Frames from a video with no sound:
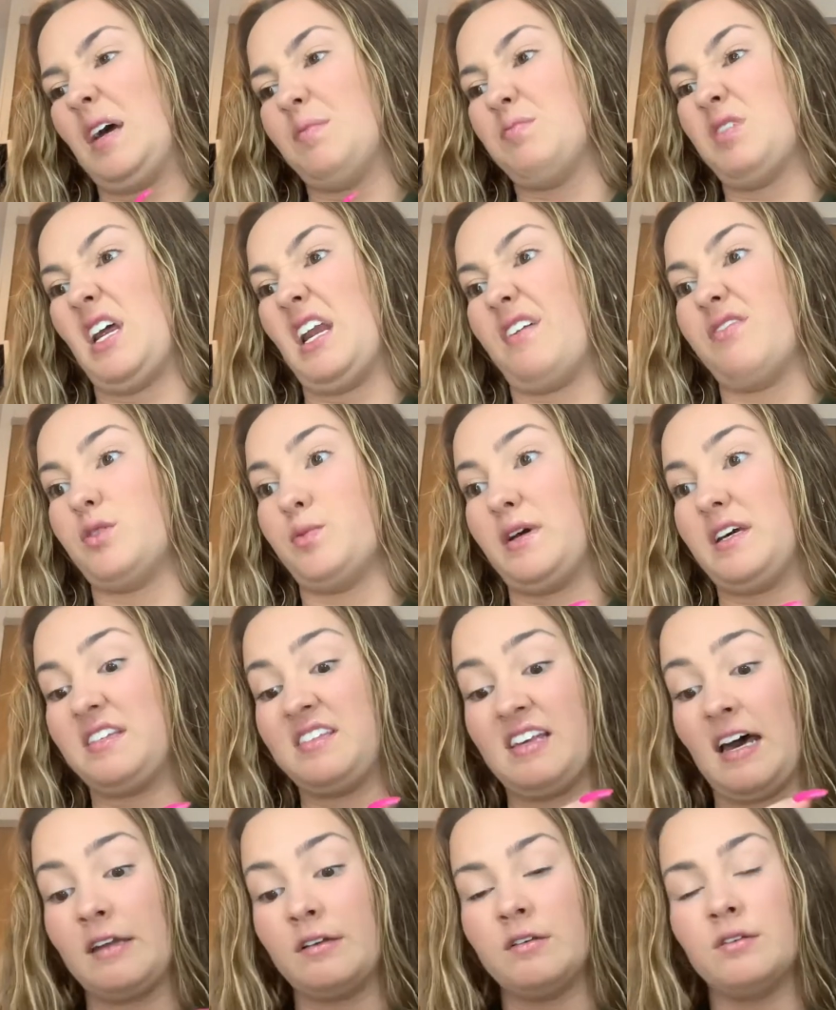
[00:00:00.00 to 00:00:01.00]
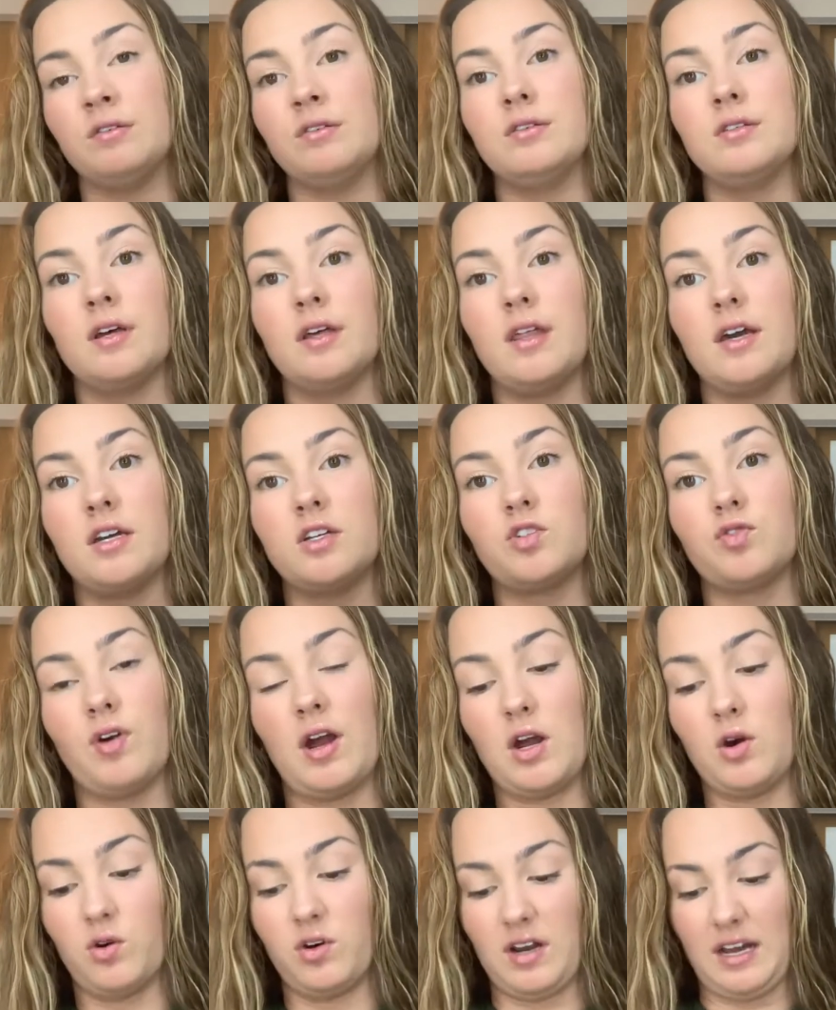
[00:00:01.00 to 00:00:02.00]
gonna have to wear sandals at this
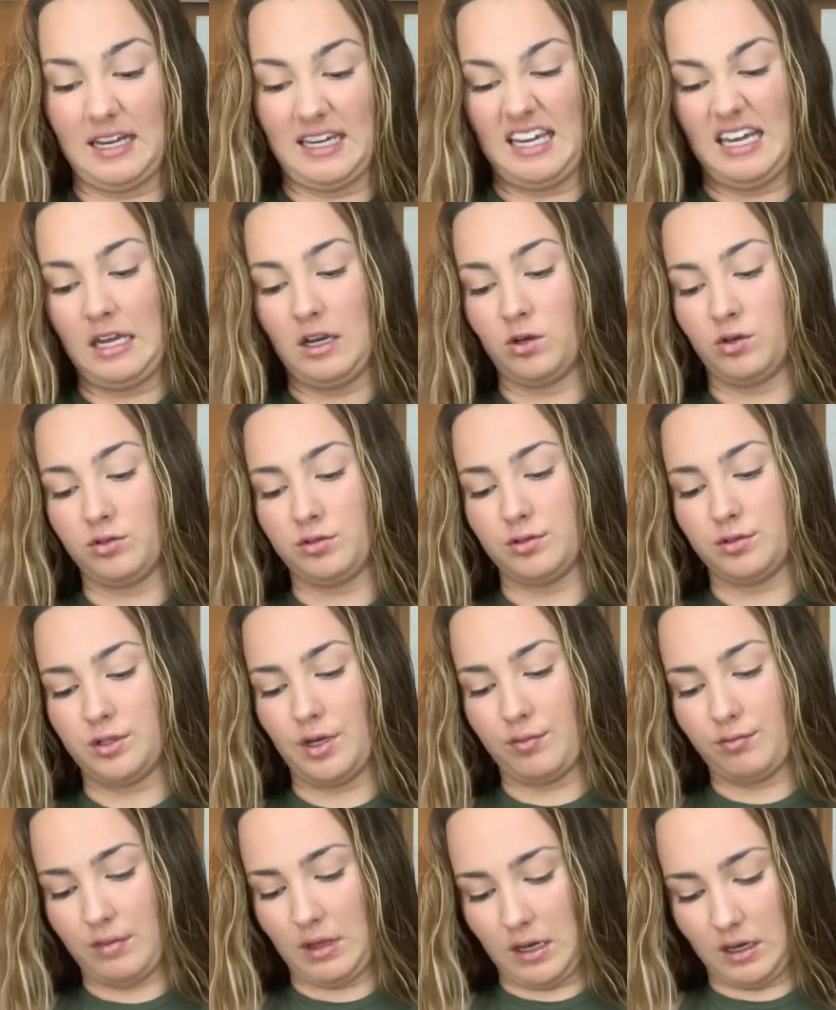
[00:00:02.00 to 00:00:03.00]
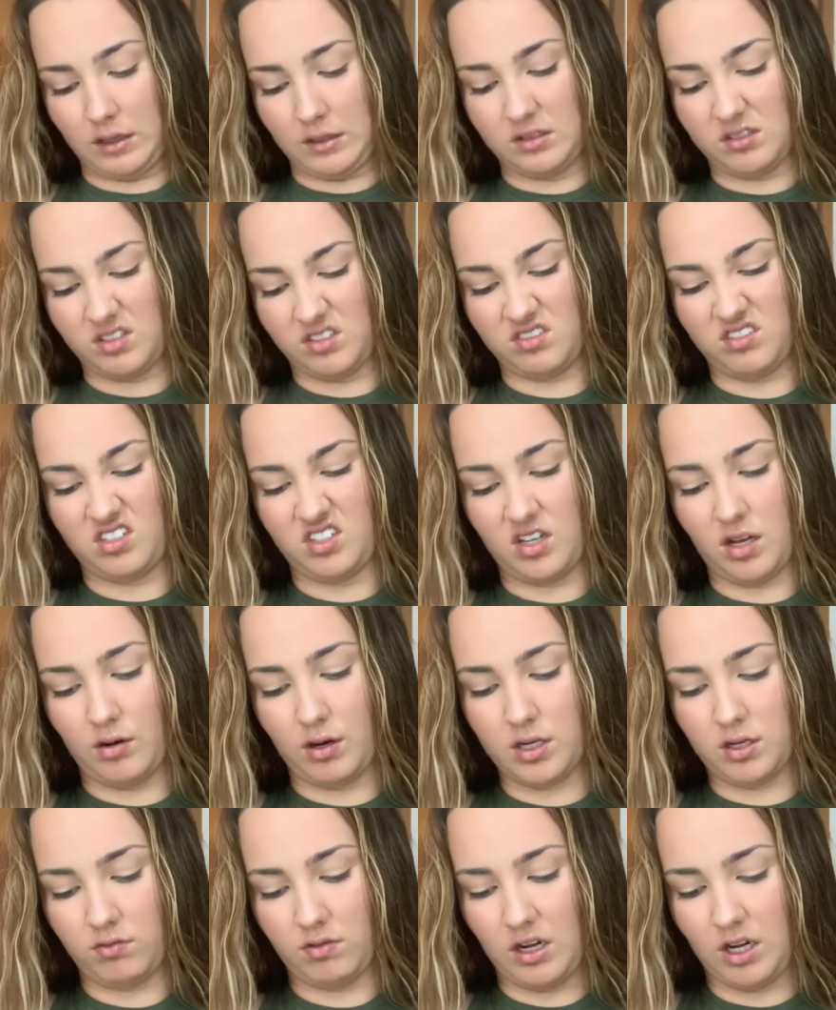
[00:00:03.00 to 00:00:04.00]
rate, or like heels or something. So
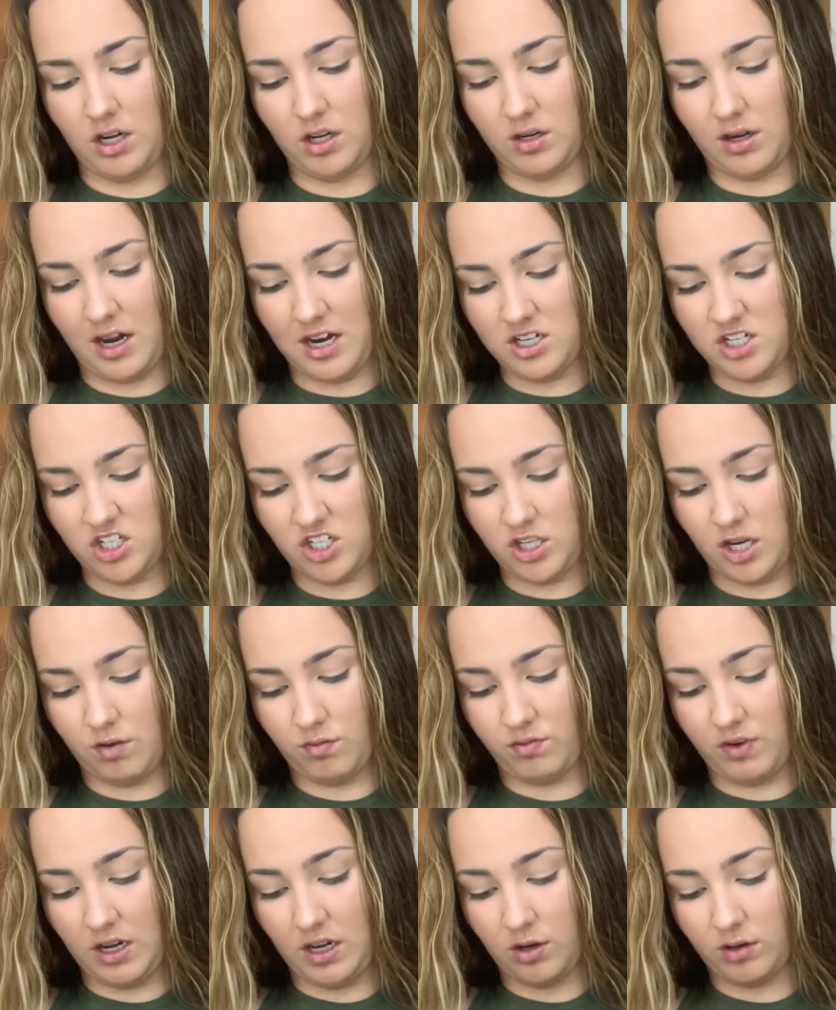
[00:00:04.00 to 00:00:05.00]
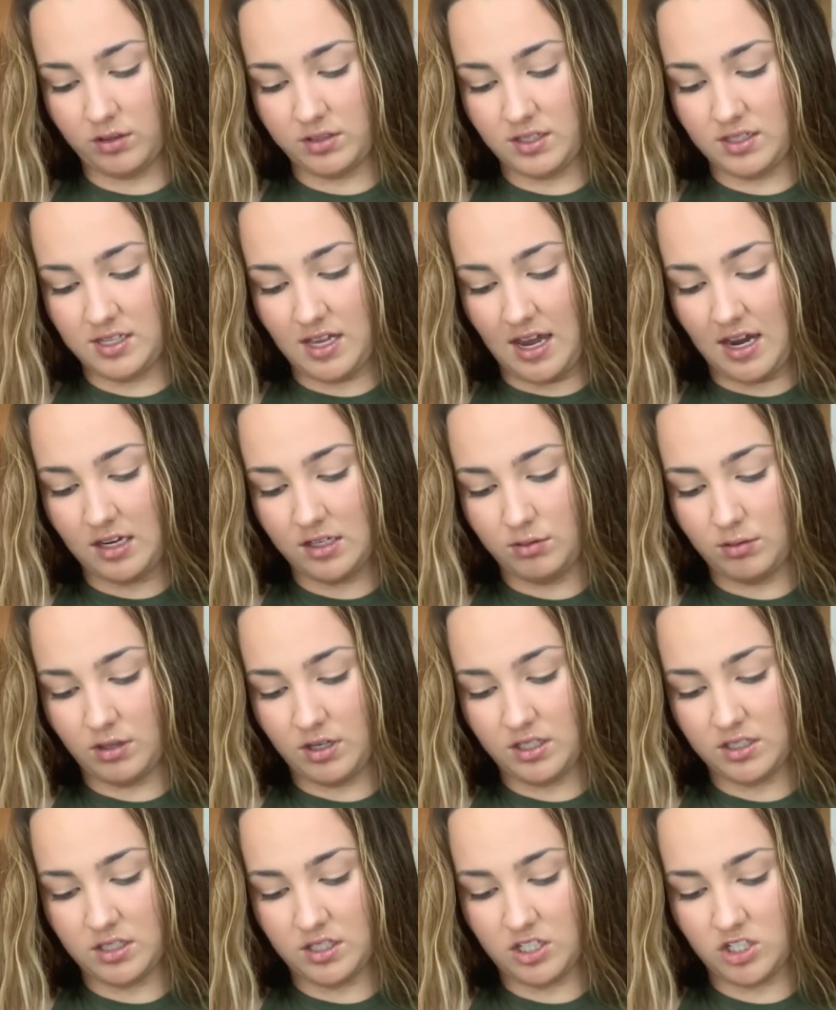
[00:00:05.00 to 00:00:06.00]
I just don't really know what to say, to be
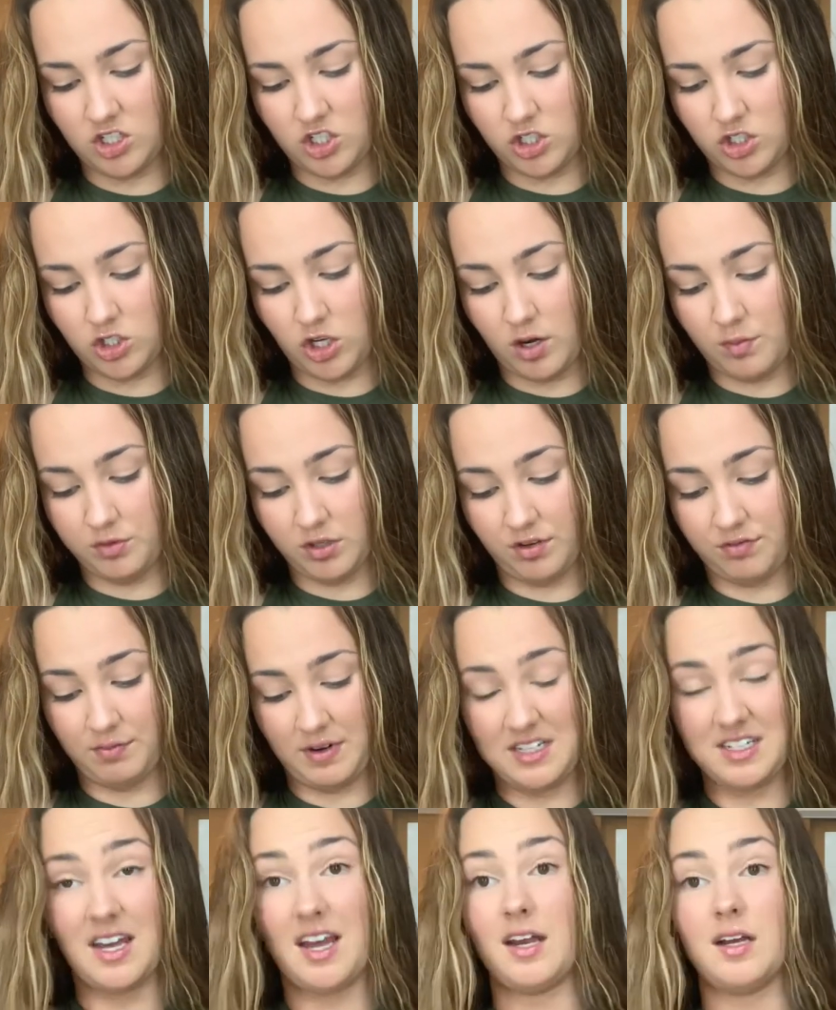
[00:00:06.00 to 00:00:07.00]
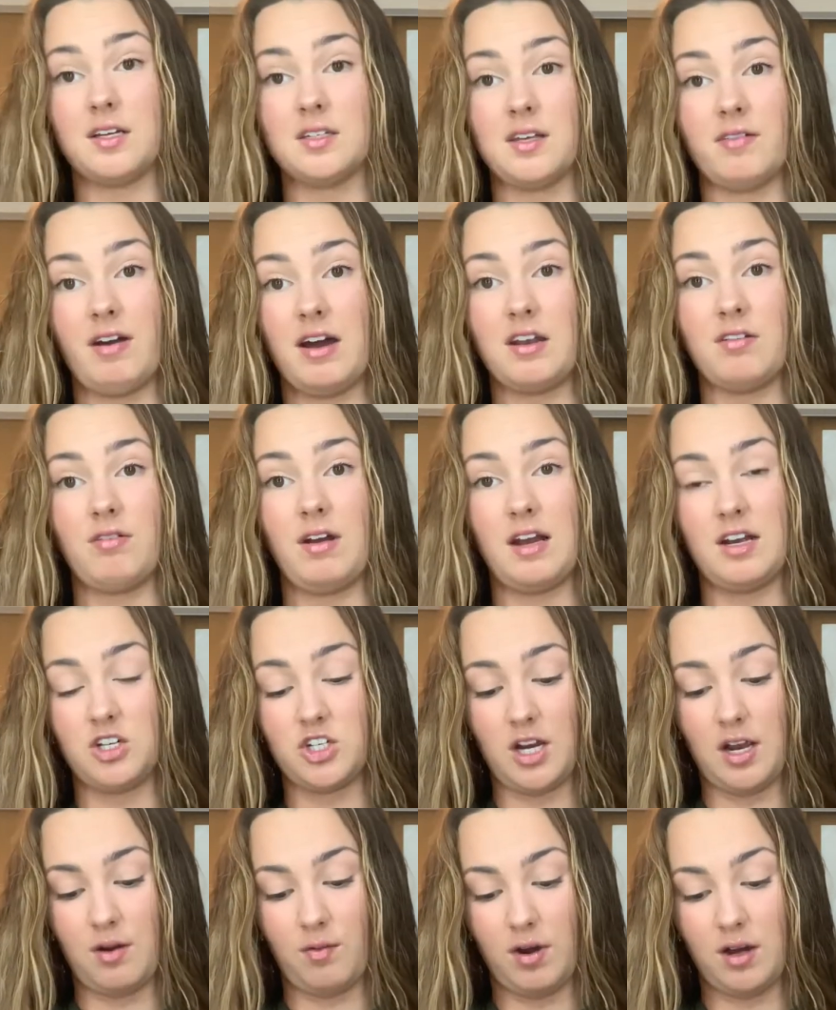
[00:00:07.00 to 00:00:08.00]
honest, because it's just topped off my day because I've had a really
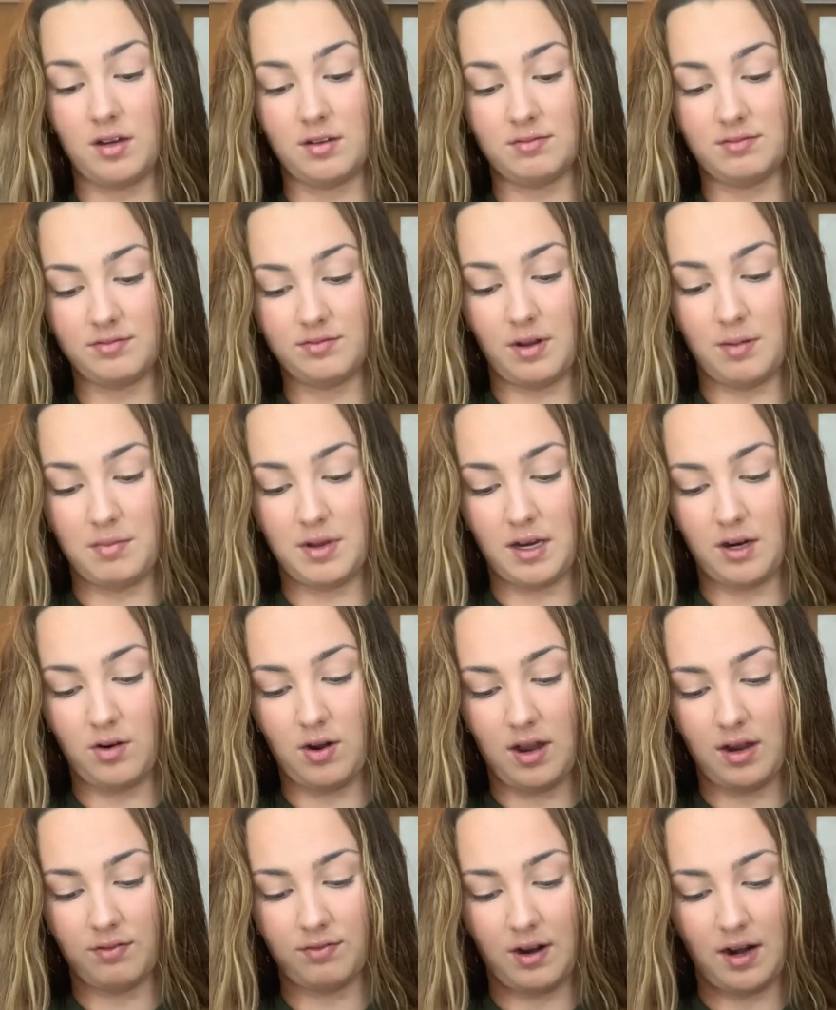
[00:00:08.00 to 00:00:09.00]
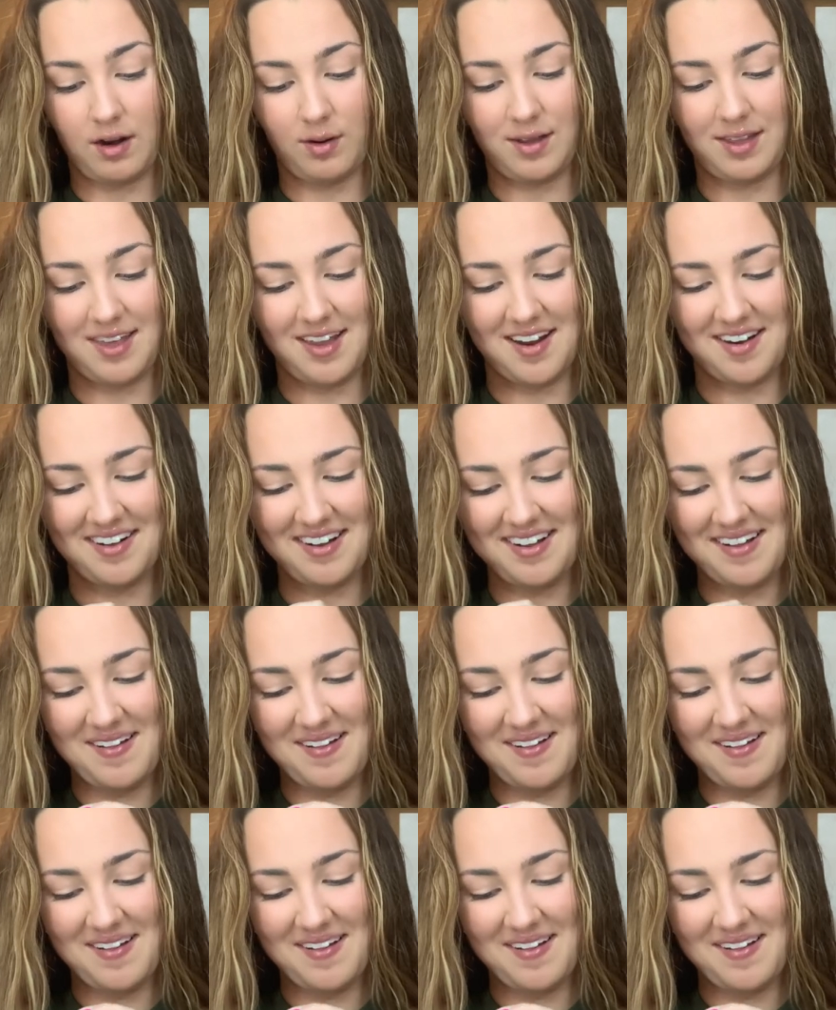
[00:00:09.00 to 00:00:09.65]
shit one, if I'm being quite frank with you.